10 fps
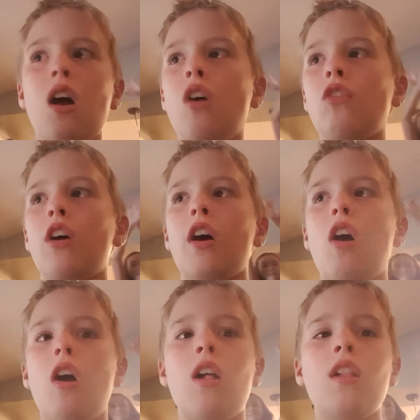
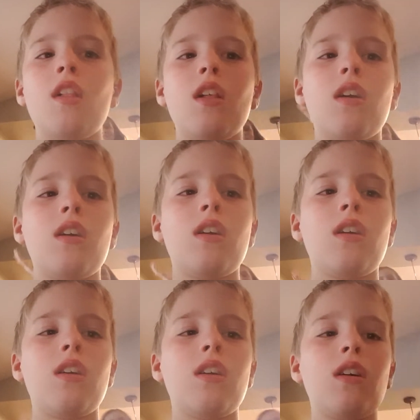overall.
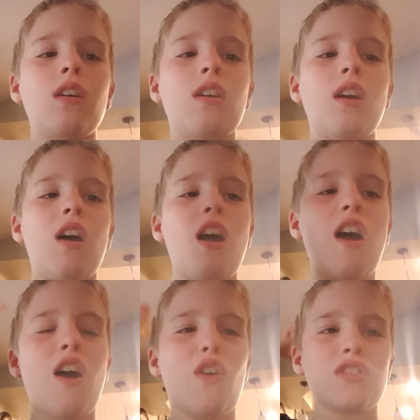
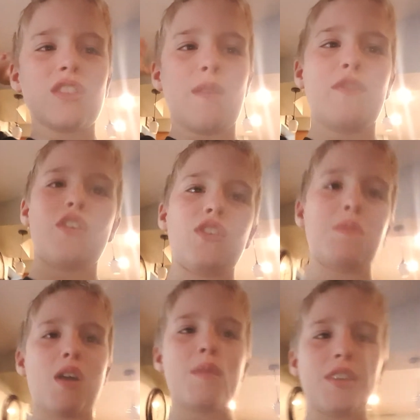Oh, oh, stop
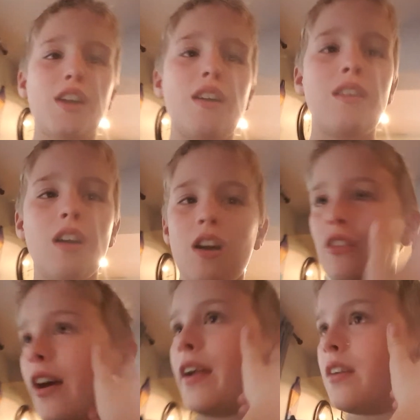photobombing.
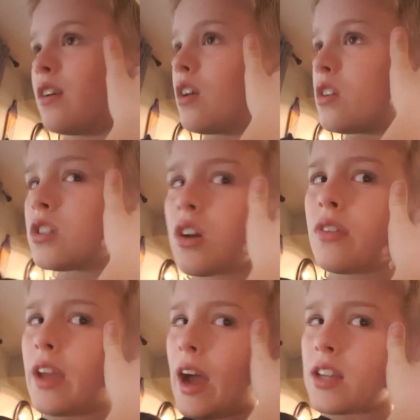Alright. So,
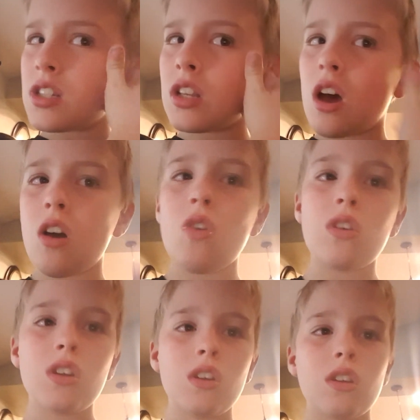yeah, so.